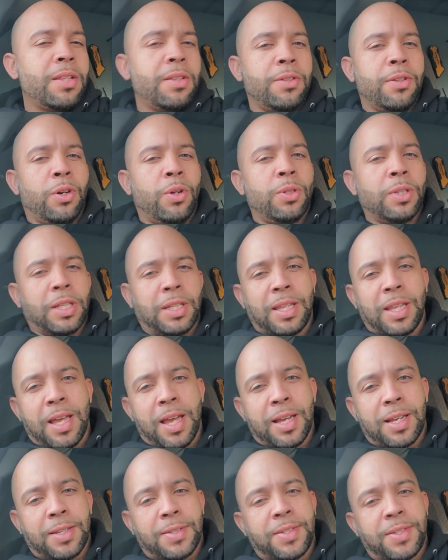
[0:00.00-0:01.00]
the only thing
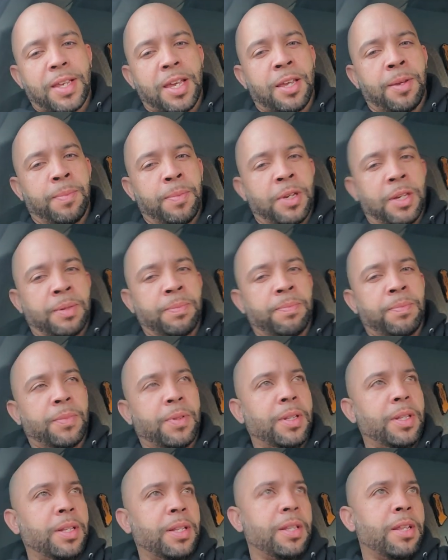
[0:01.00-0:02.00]
I can say, man,
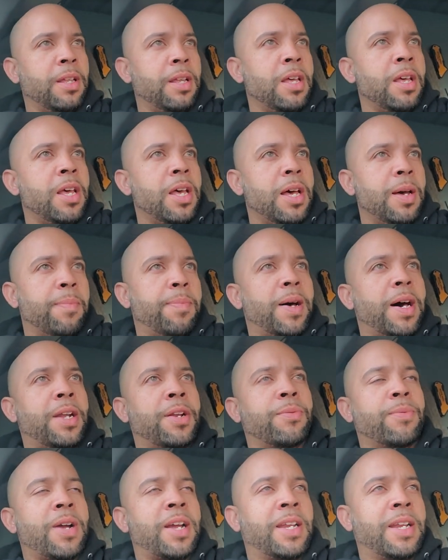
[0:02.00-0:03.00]
about
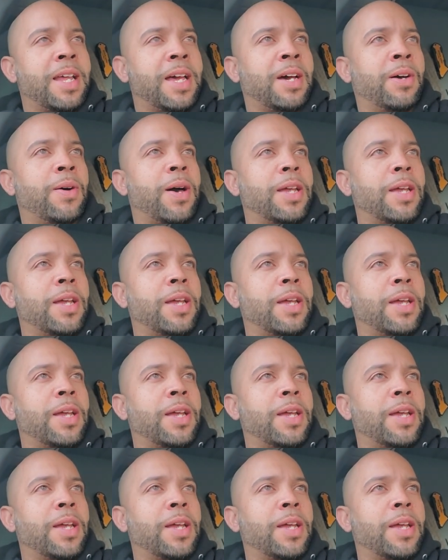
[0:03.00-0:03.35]
it right now,